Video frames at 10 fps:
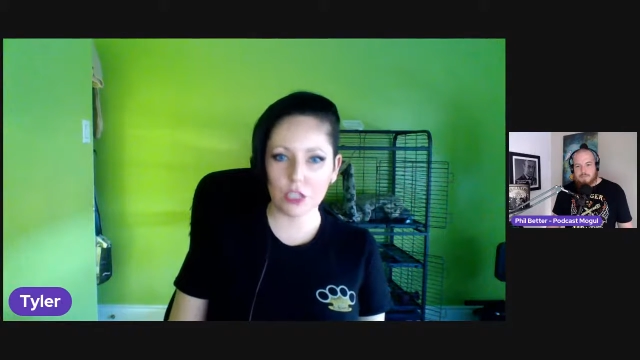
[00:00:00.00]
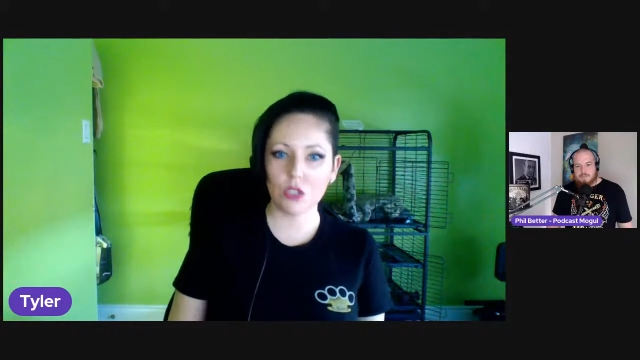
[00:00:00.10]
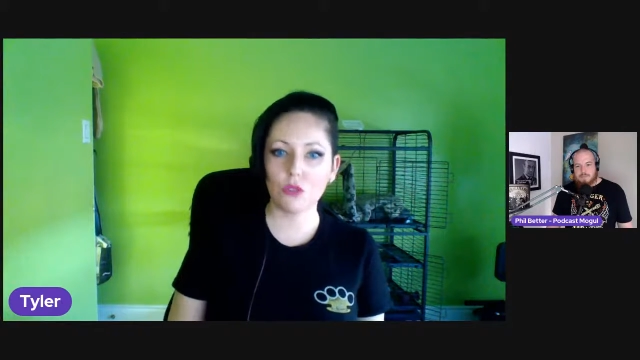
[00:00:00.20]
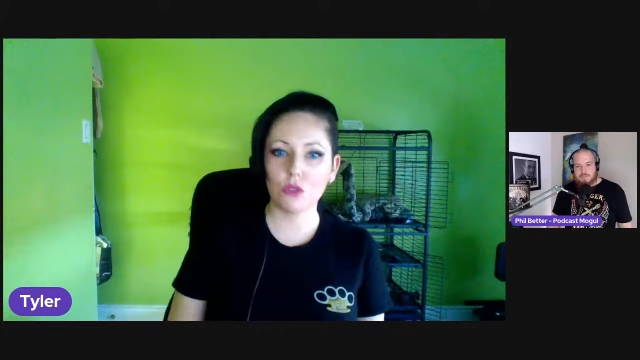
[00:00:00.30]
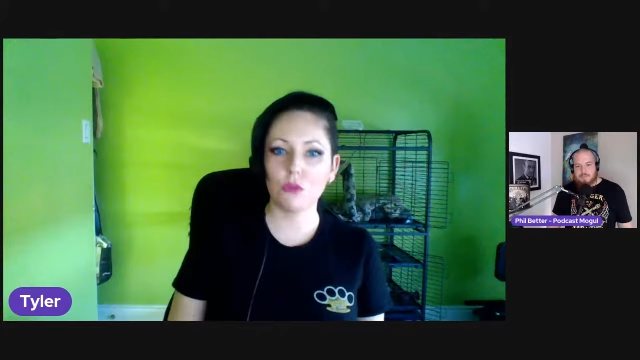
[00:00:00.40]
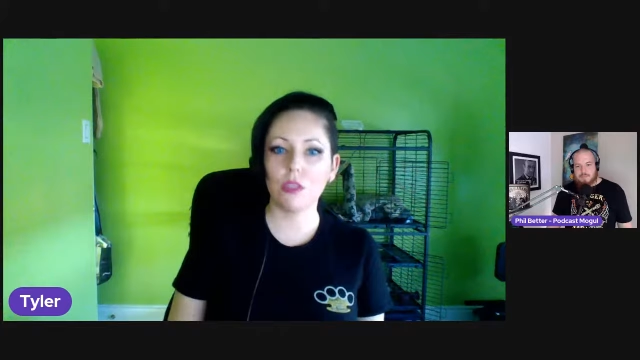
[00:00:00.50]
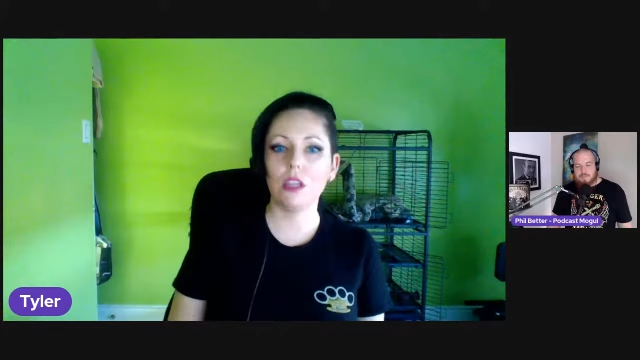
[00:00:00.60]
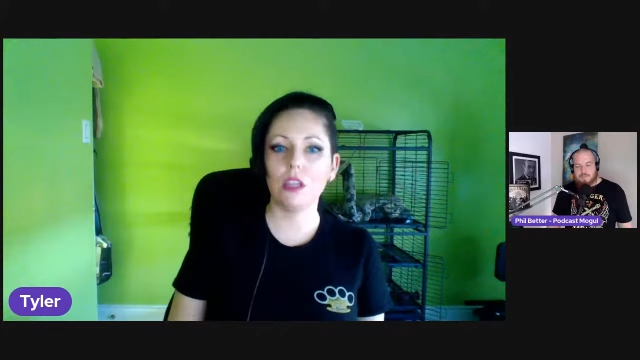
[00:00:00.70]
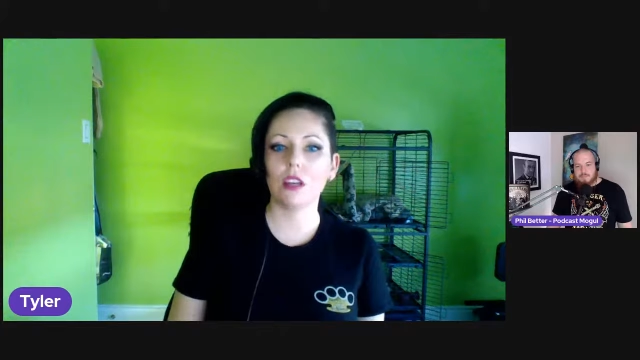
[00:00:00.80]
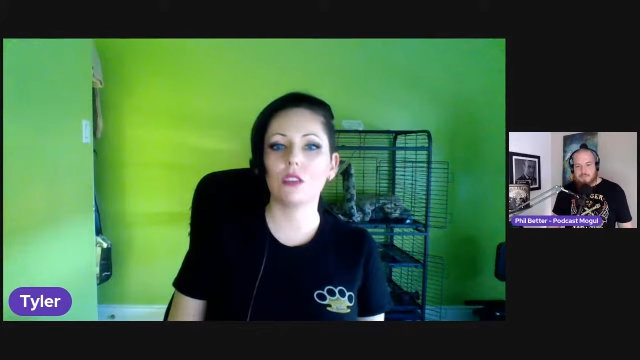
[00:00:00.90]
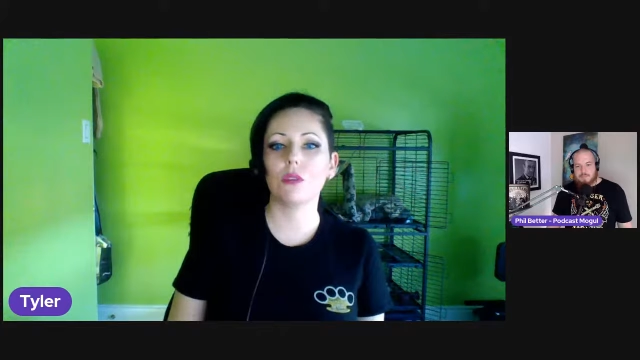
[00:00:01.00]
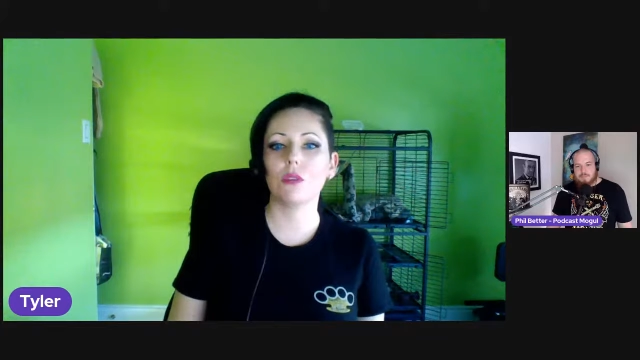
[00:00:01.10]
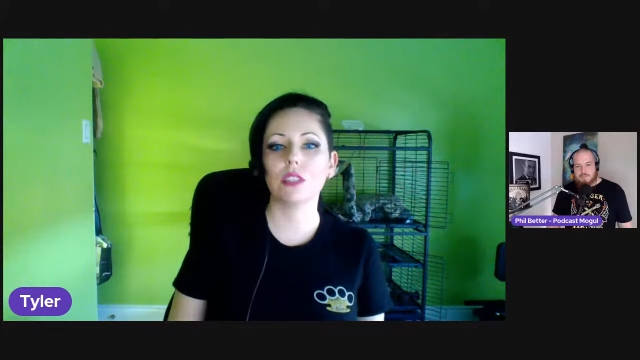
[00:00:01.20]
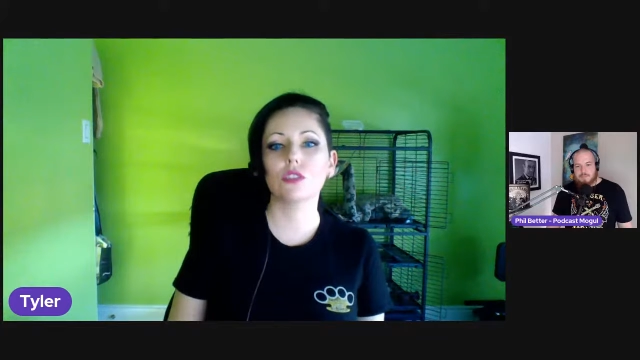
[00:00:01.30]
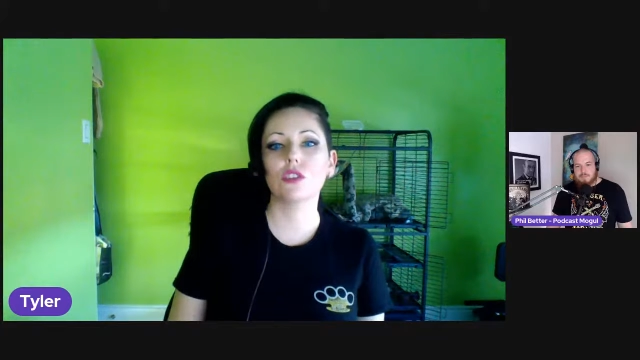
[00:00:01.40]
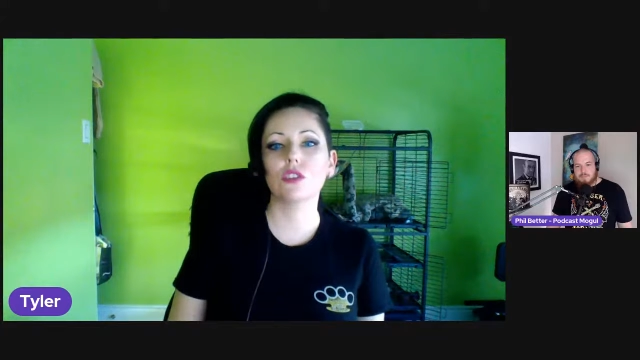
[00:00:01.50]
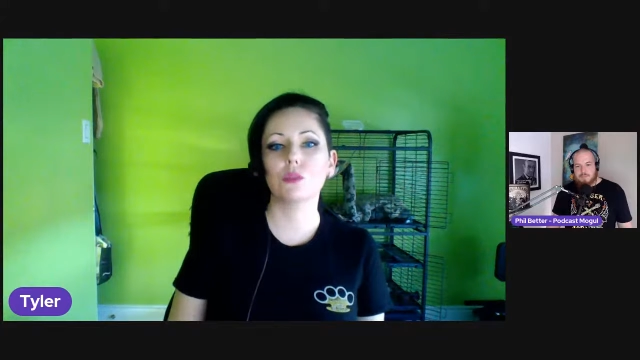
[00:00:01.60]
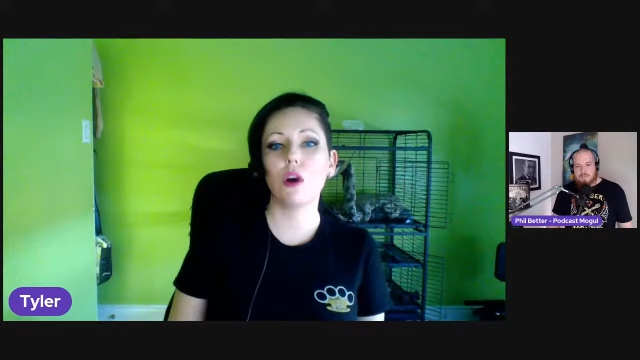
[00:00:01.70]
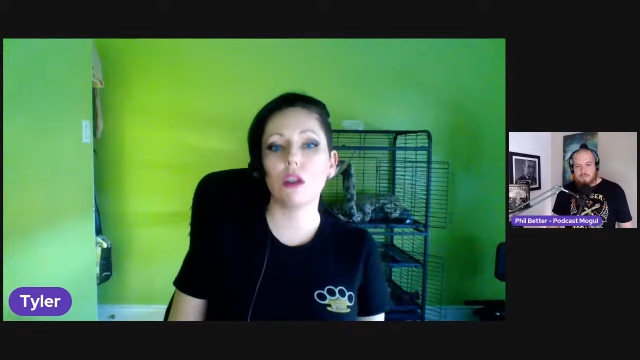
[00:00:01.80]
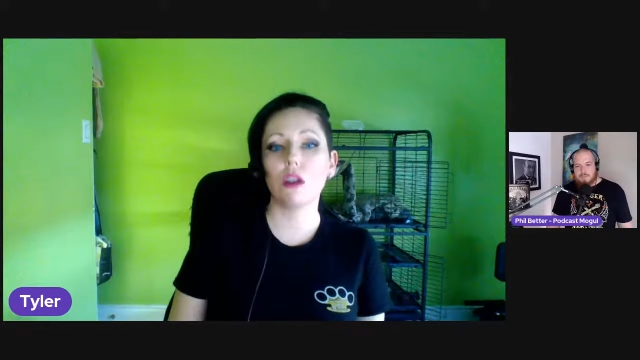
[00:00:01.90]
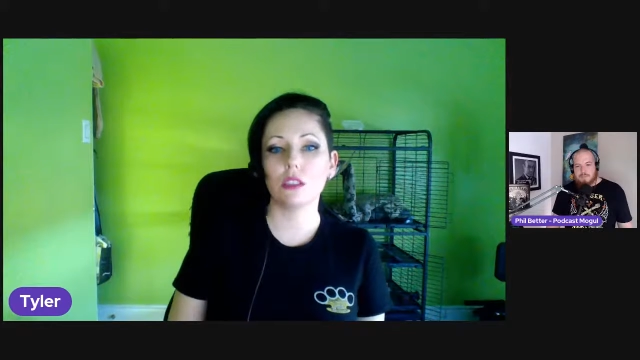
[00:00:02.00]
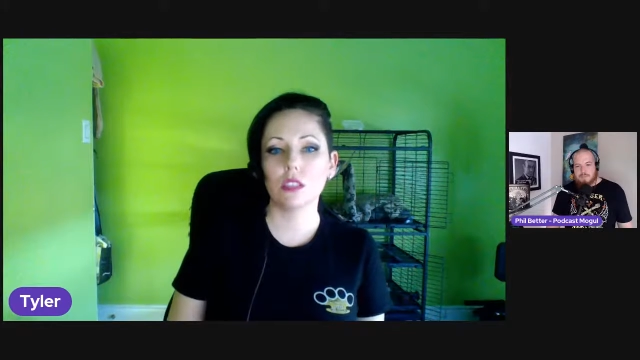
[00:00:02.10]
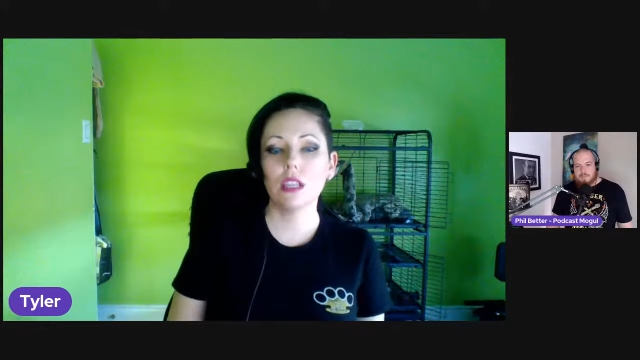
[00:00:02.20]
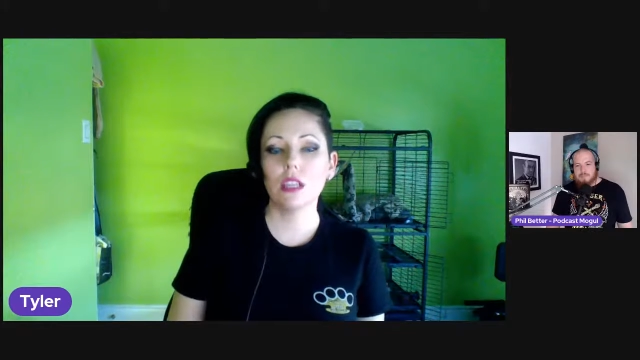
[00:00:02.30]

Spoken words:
to be other wrestlers' pawns.